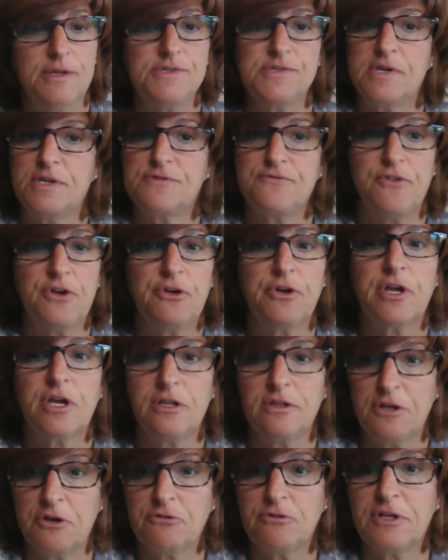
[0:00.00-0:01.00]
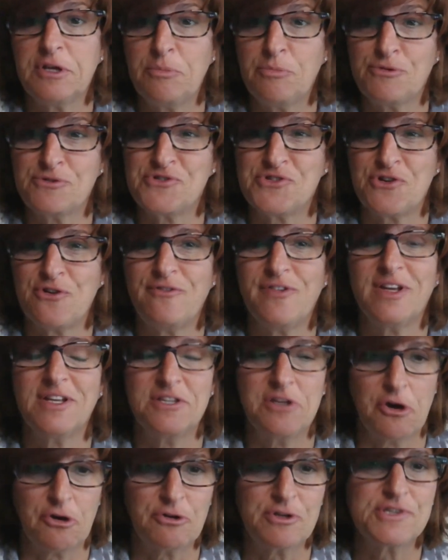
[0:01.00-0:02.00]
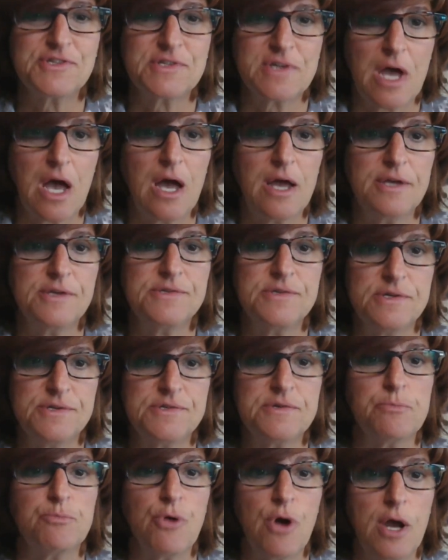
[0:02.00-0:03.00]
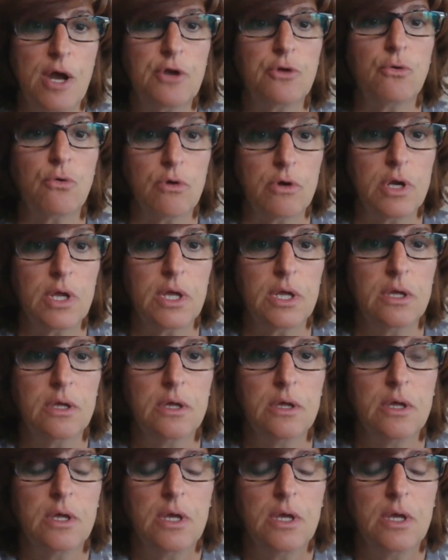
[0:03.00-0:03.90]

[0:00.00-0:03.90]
it says very clearly preserving dark skies is a priority.